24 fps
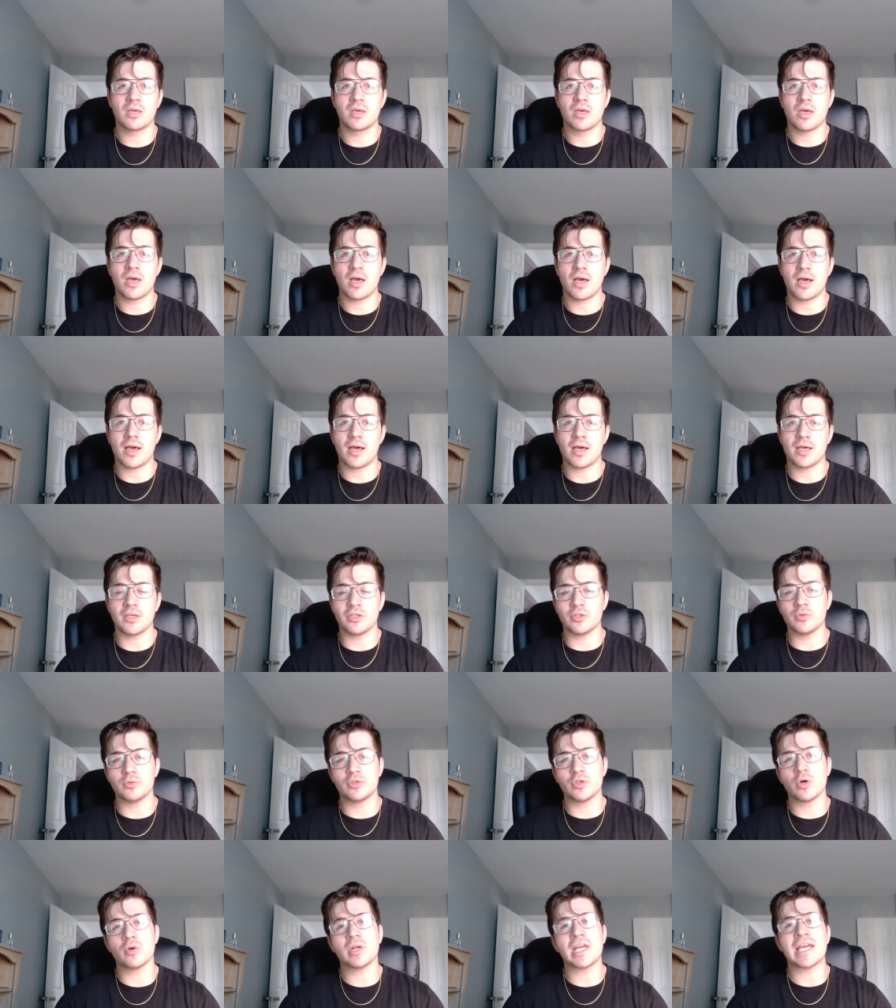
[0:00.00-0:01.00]
Uh, you
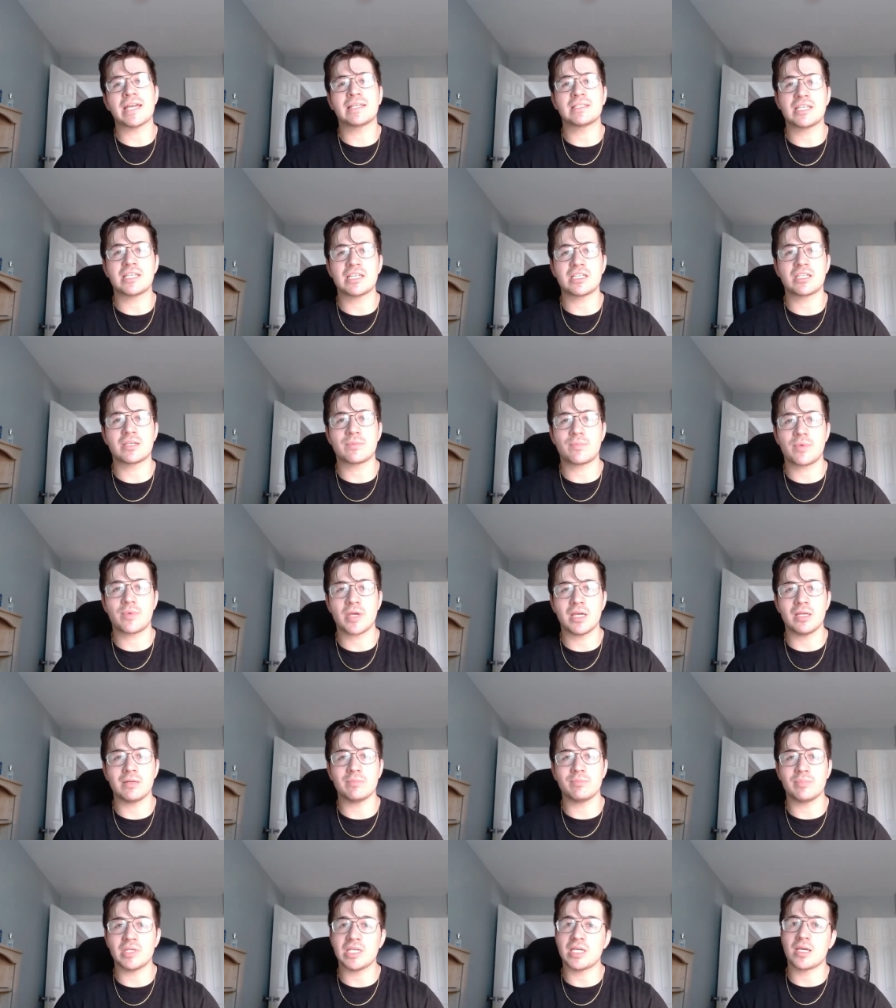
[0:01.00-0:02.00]
don't
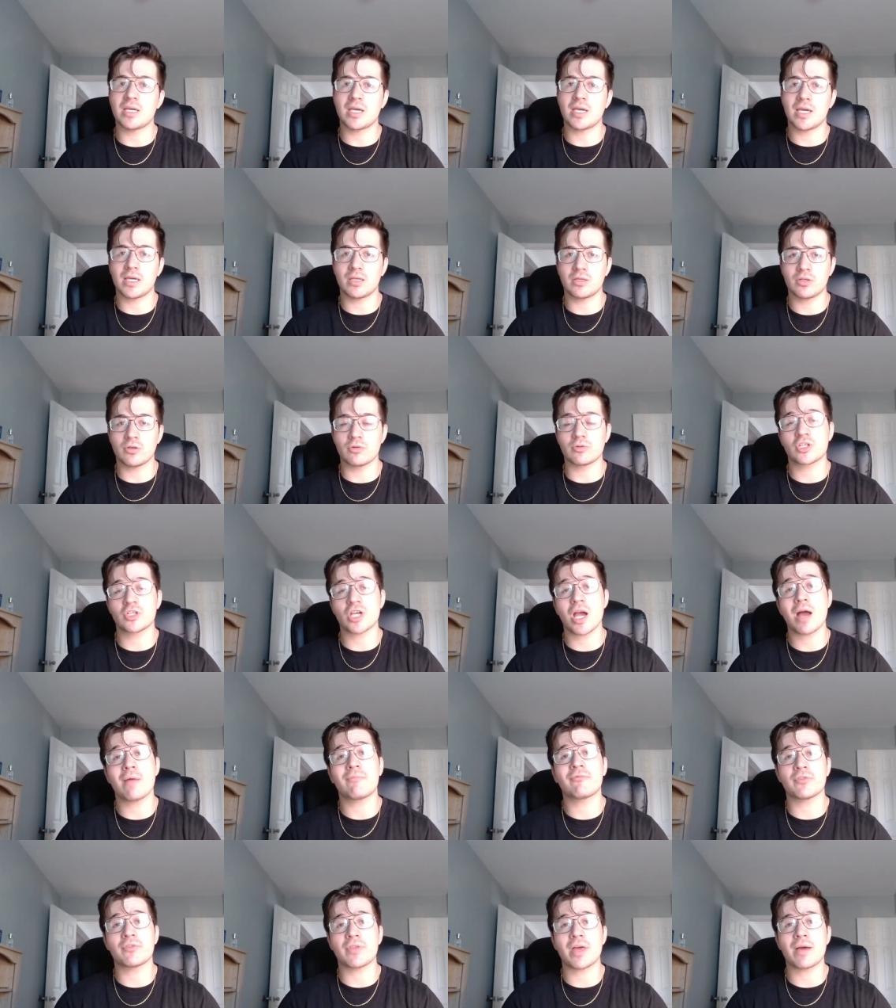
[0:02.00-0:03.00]
anticipate being at your
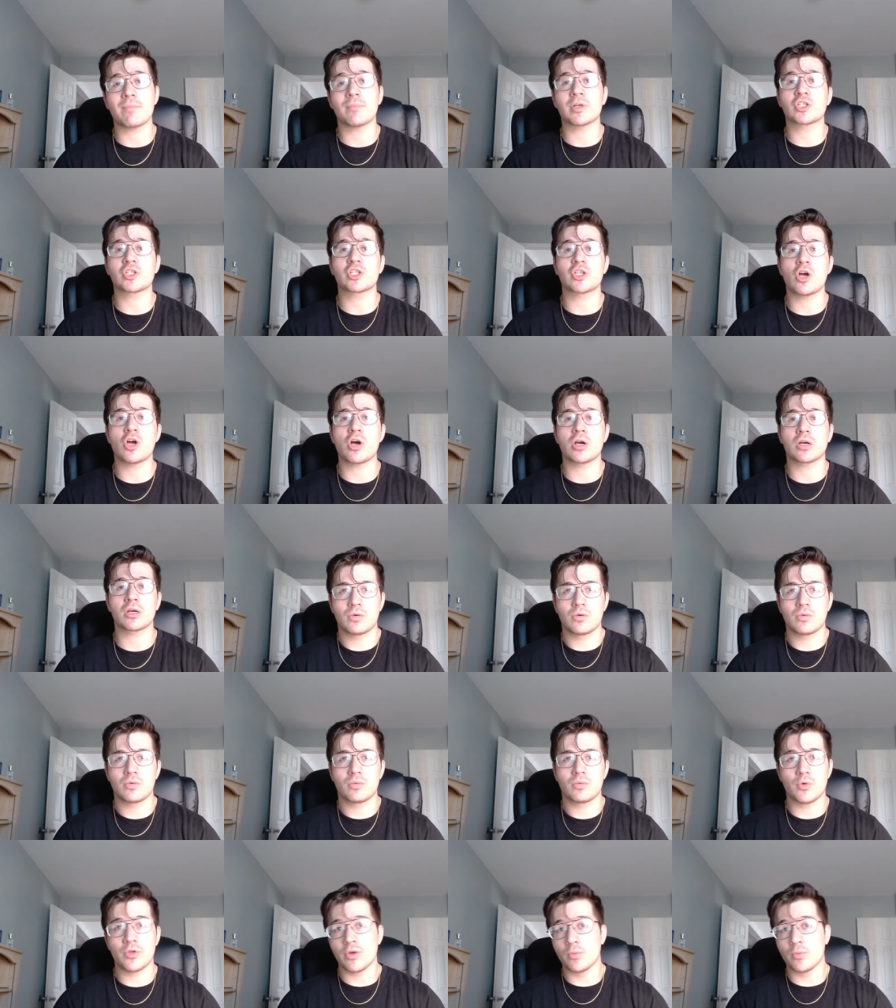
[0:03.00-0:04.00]
job for that much longer.
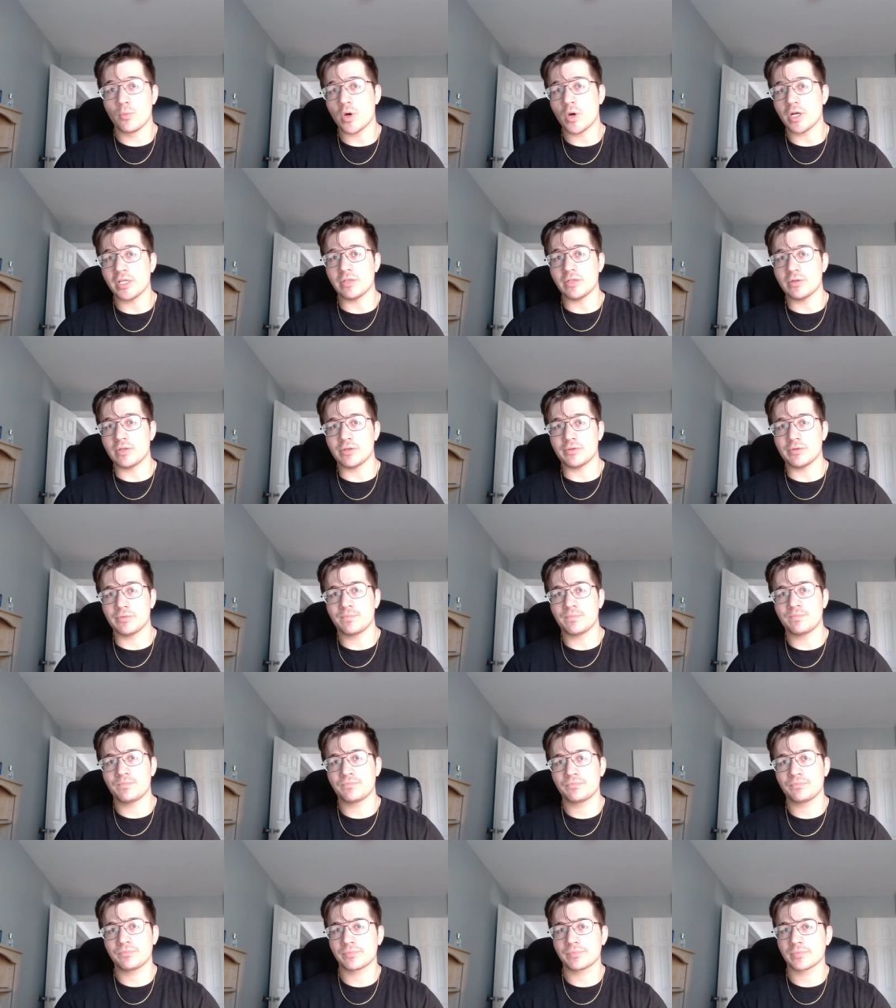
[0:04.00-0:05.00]
Well, then what do you do?
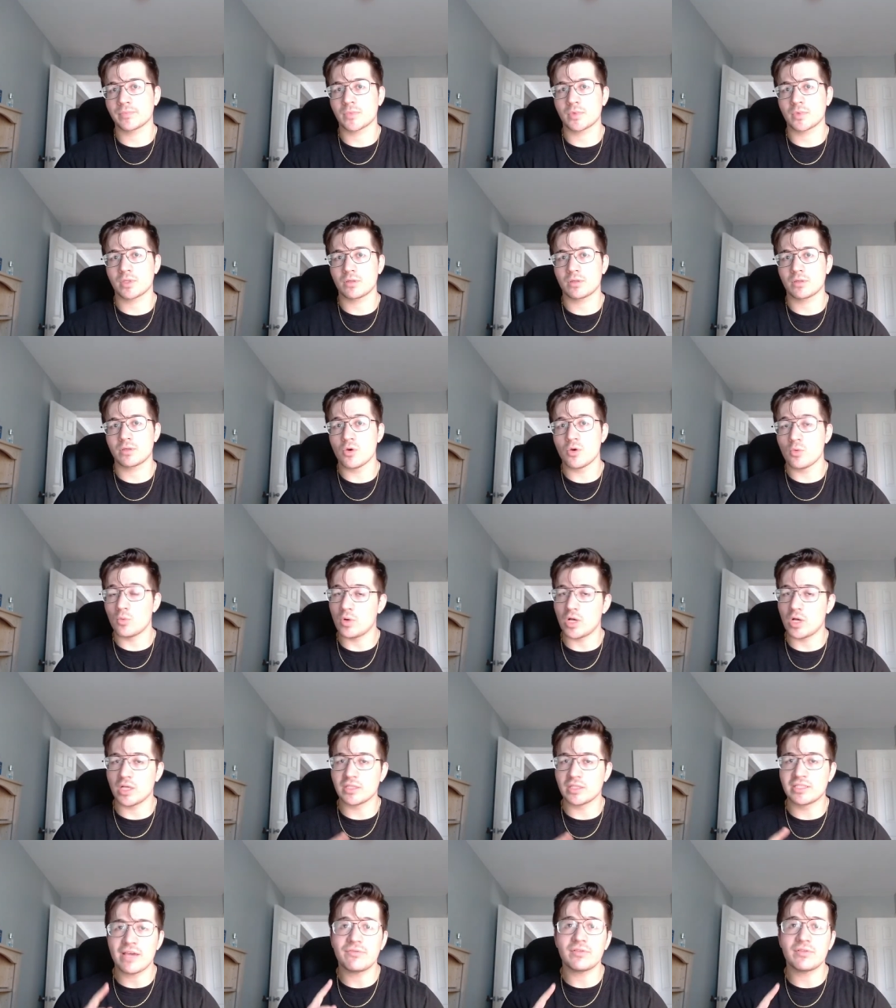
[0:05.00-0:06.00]
Well, I'll
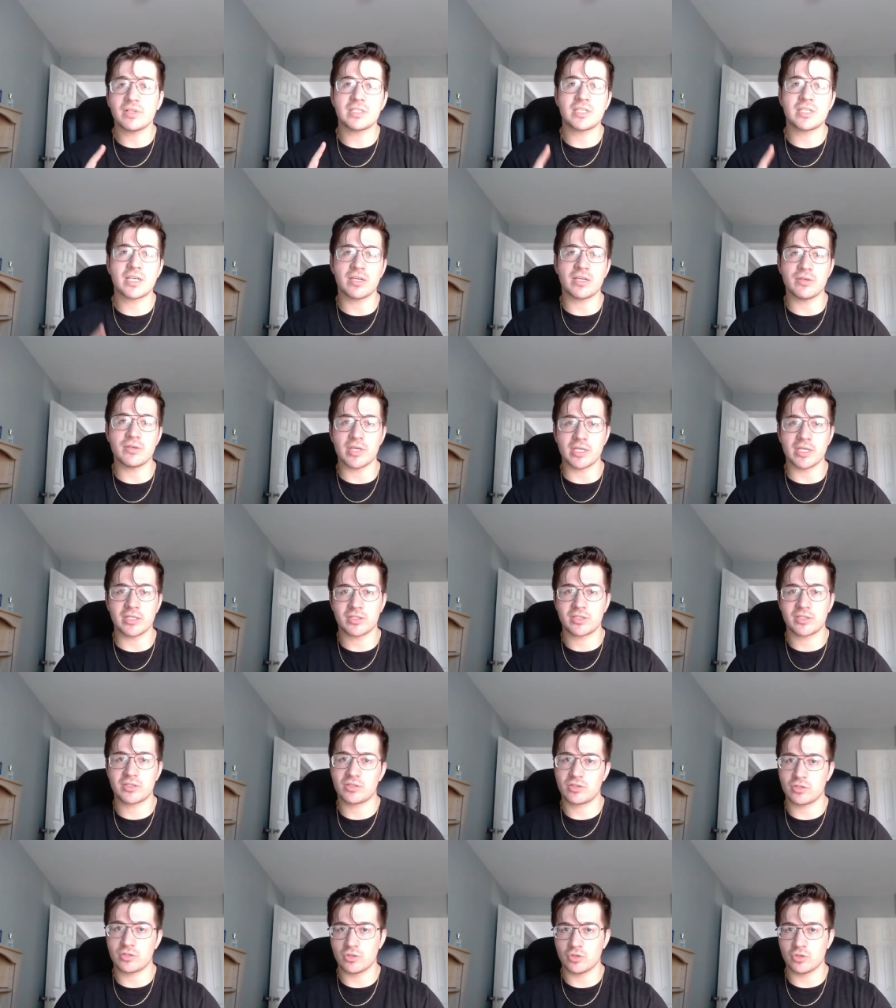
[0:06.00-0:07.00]
definitely tell you
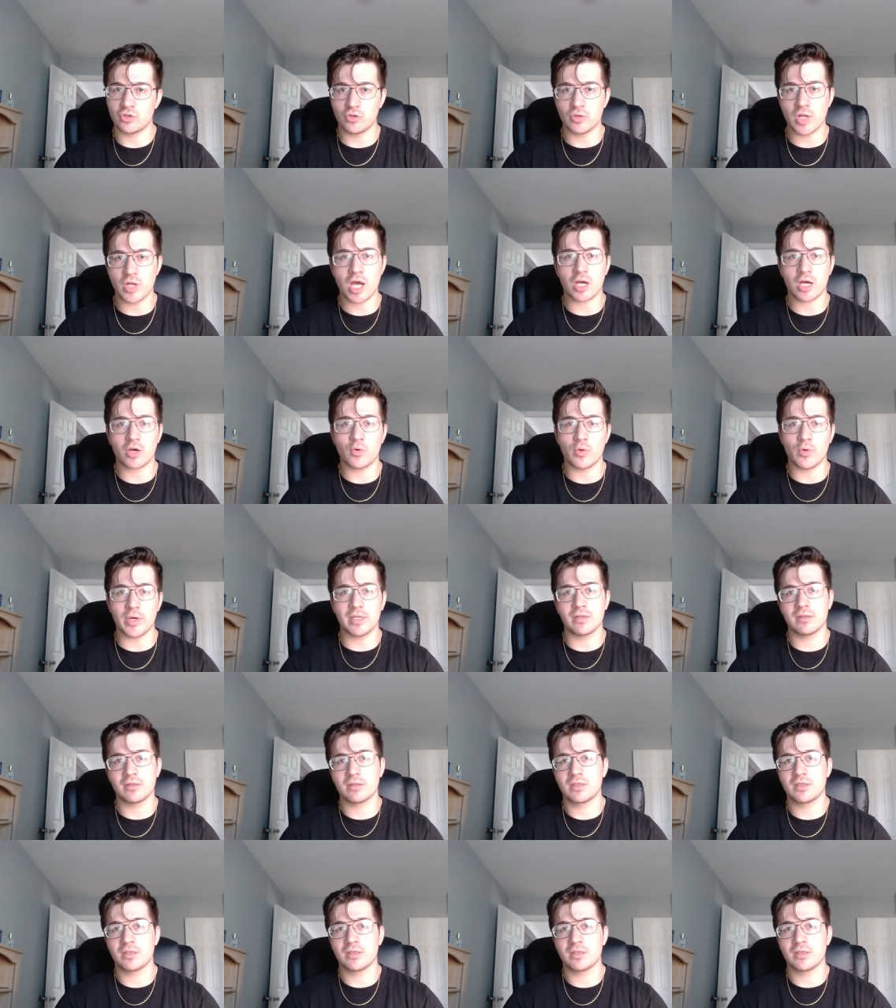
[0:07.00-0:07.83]
this do not quit.